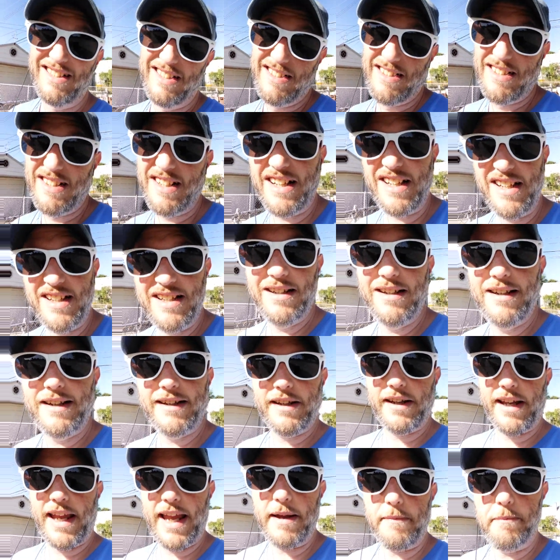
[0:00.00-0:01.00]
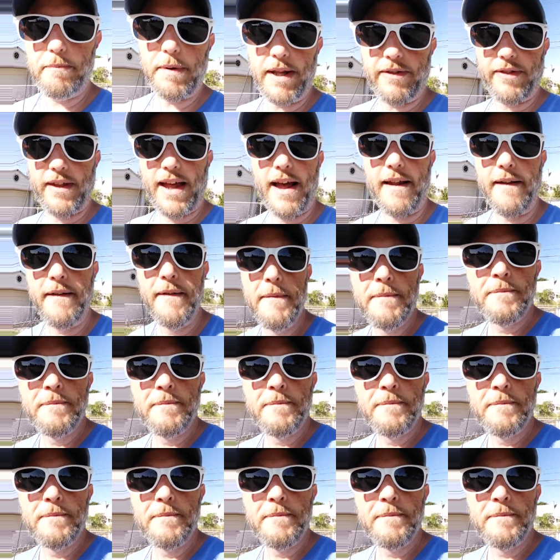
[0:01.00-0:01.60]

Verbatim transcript: You can't beat that.